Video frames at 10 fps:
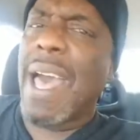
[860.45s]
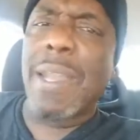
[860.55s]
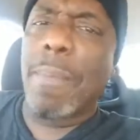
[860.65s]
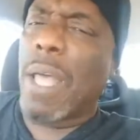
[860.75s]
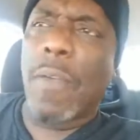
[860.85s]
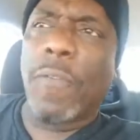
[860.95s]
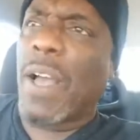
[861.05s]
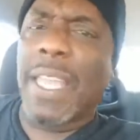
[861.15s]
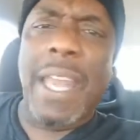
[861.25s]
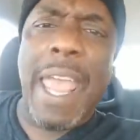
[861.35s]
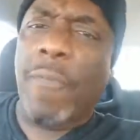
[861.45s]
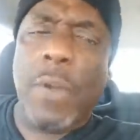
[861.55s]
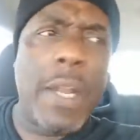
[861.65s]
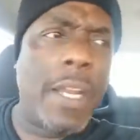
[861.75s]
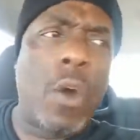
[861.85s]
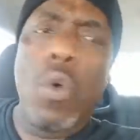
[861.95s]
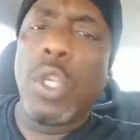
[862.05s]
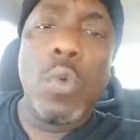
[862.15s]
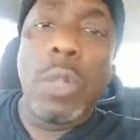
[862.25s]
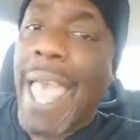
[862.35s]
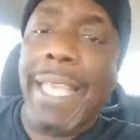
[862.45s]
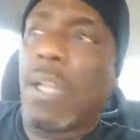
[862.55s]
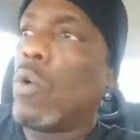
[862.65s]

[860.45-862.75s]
of motherfucking effort into who you like and